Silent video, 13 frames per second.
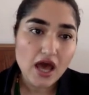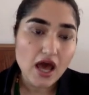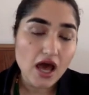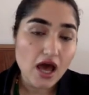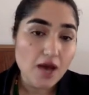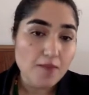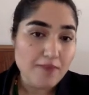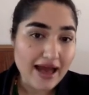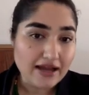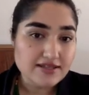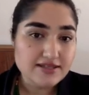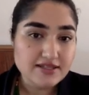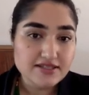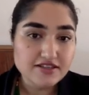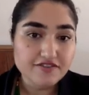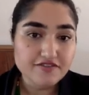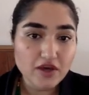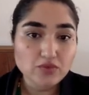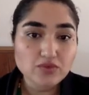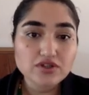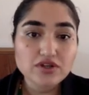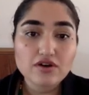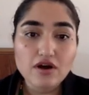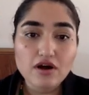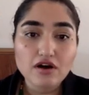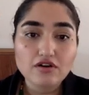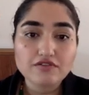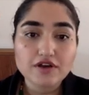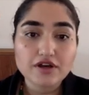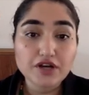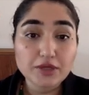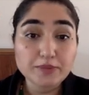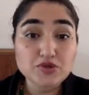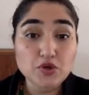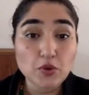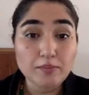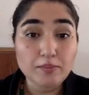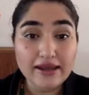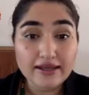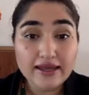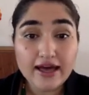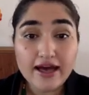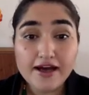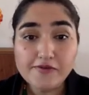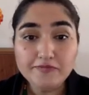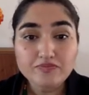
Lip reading: Max is the founder of Cryptonomica,